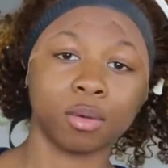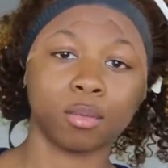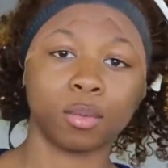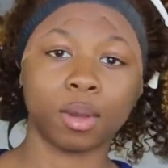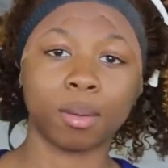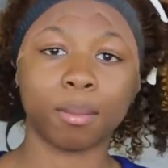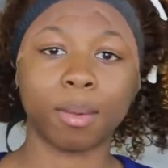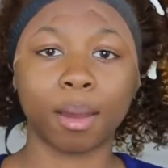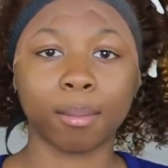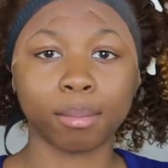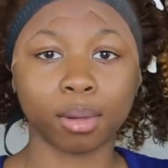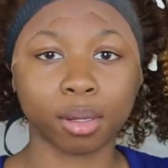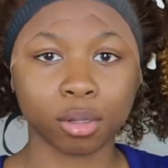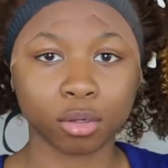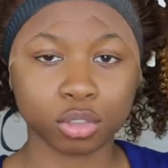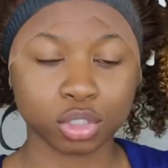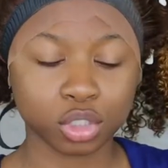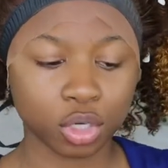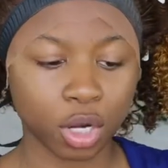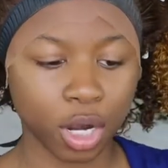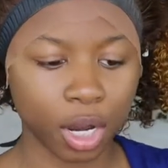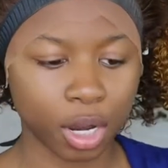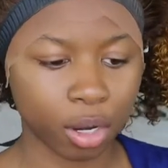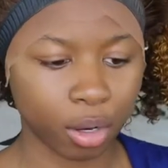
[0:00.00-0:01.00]
with my blow
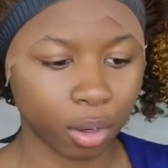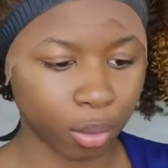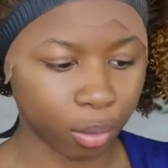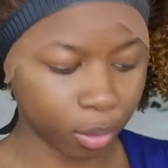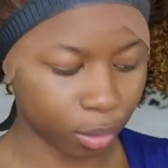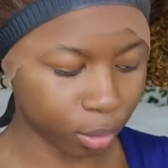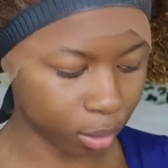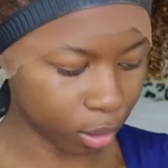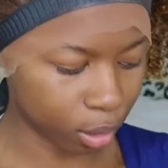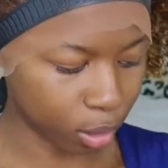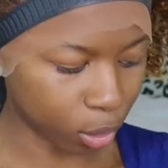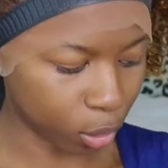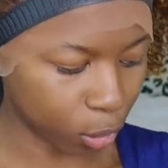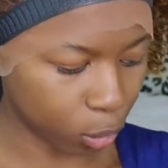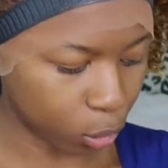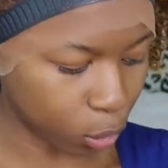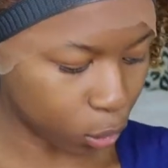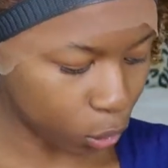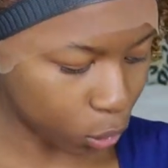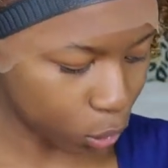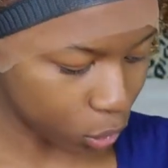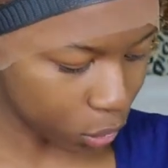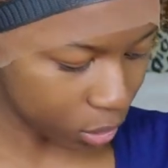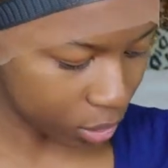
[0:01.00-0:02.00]
dryer on the
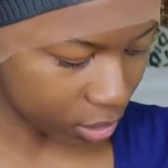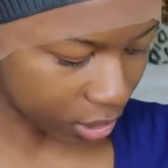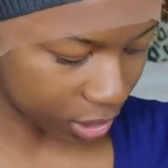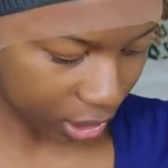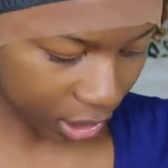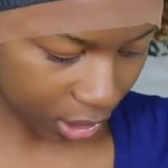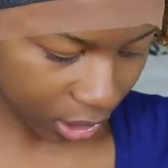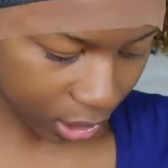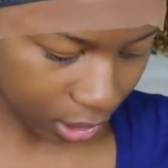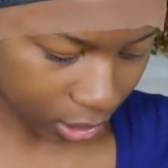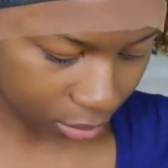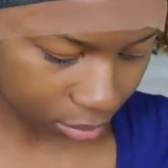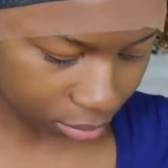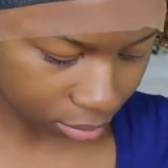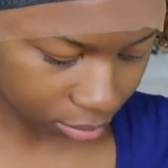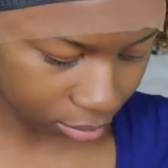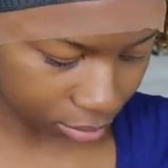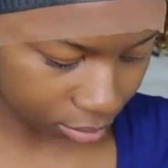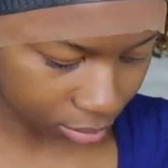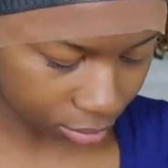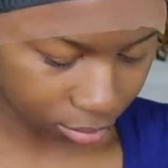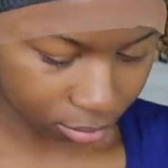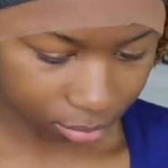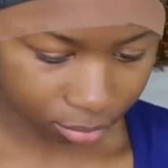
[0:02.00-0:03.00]
cool setting
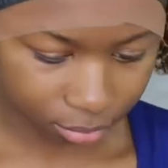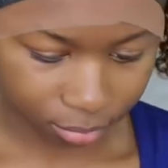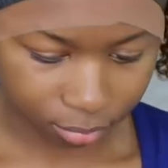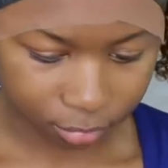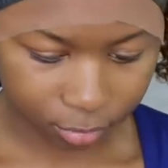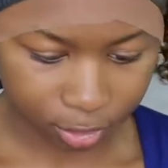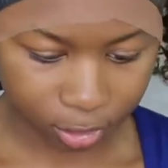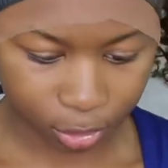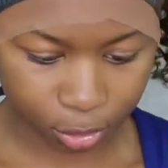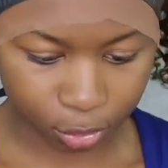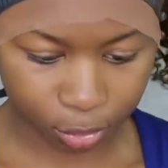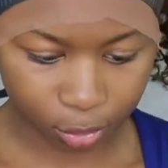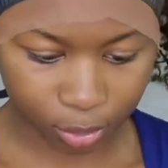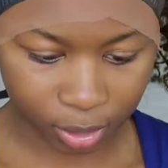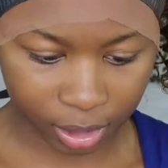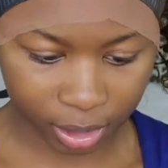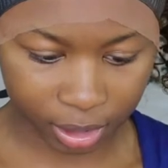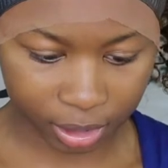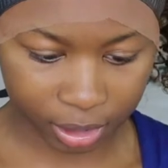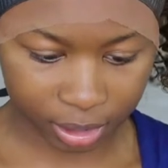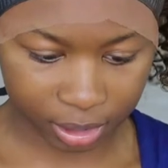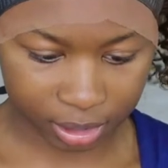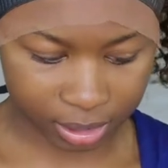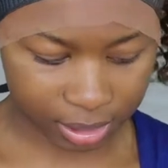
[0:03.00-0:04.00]
to
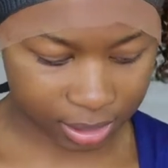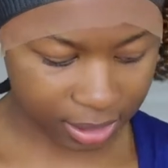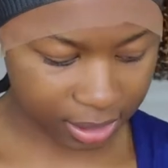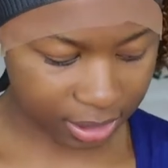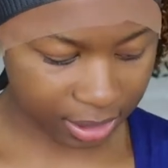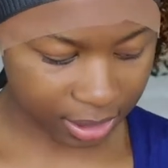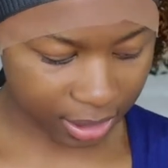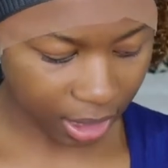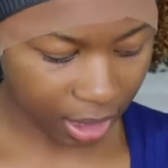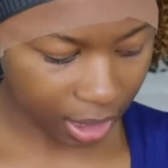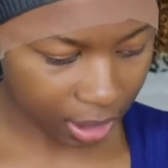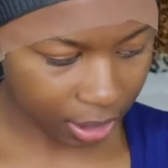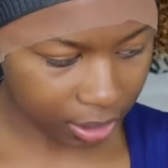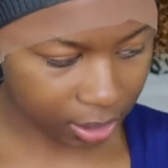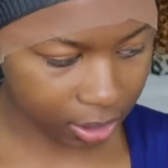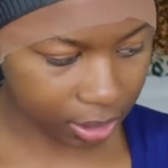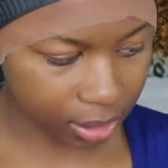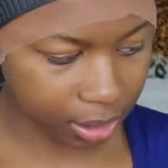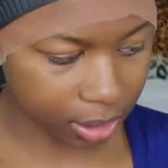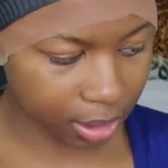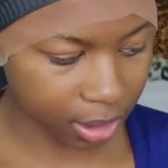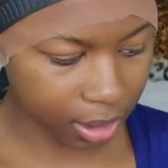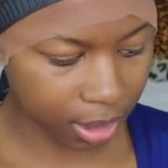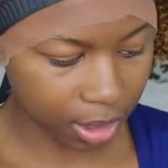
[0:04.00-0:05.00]
let this set.
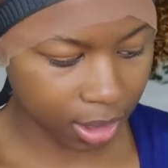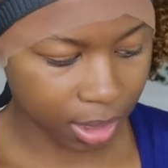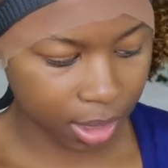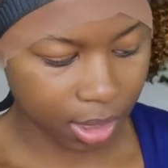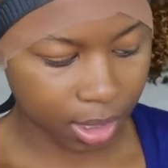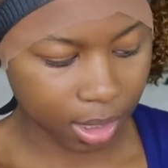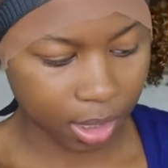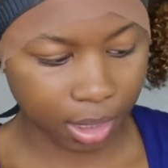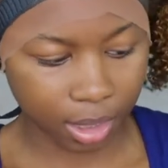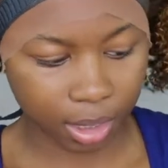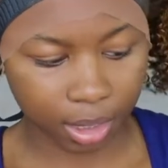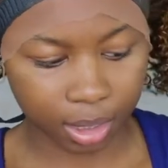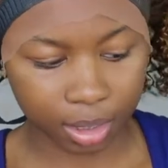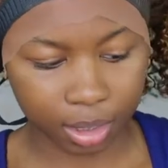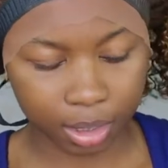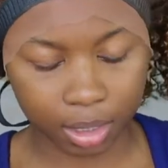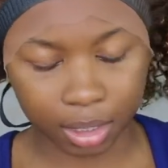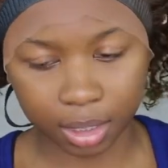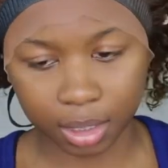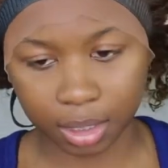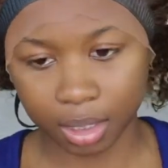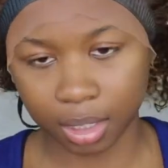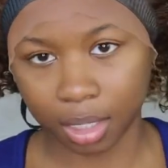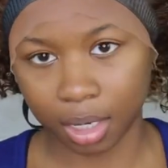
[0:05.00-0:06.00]
And
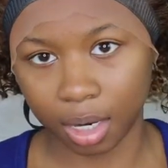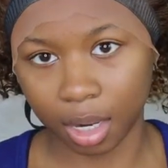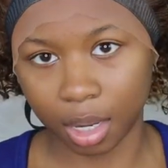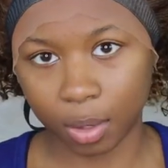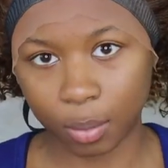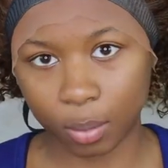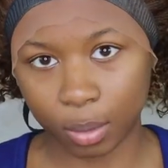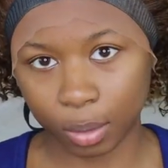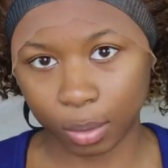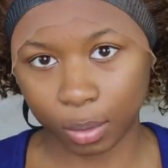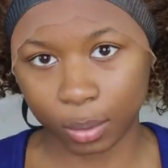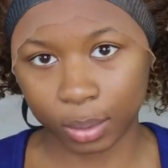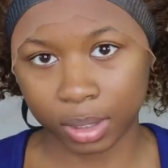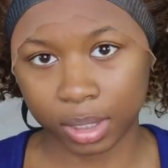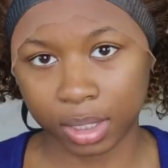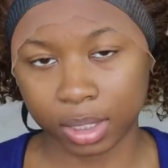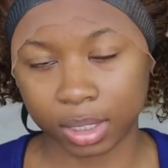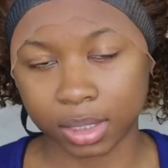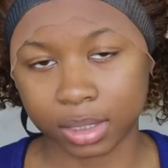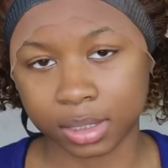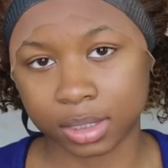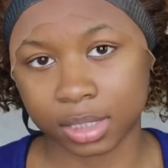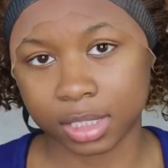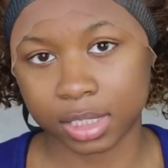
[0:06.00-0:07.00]
then I will go in
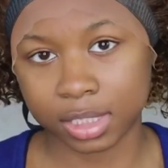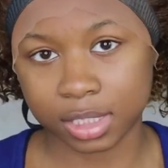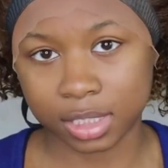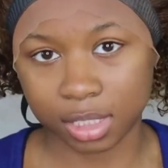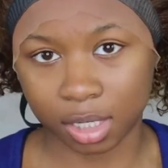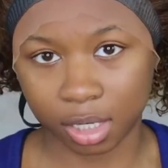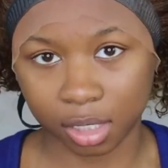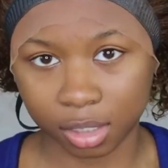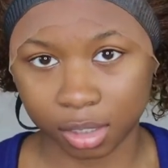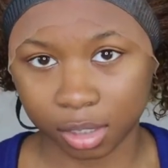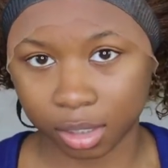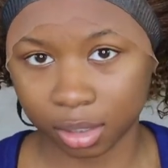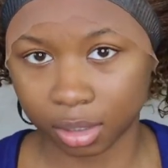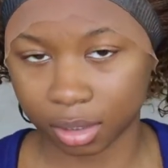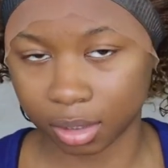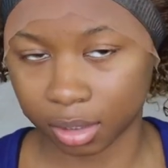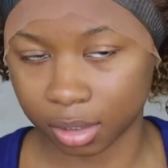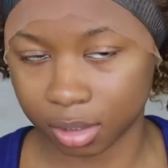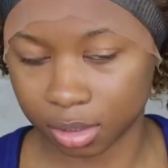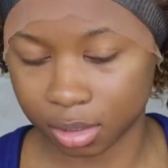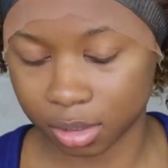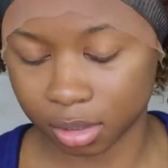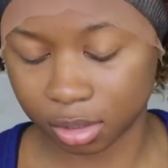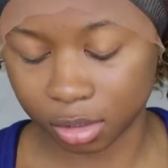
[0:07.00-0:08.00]
into styling
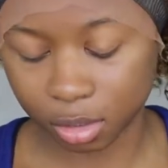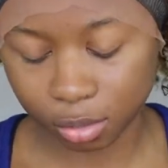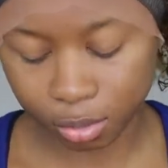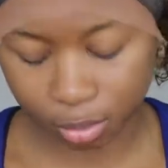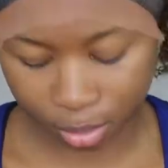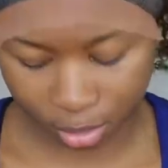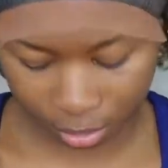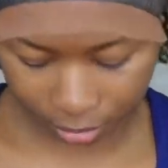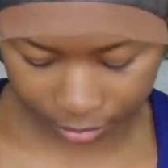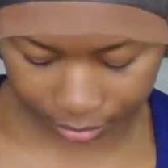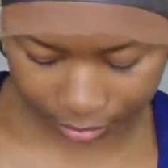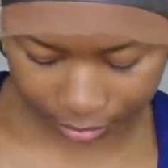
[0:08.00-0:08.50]
this unit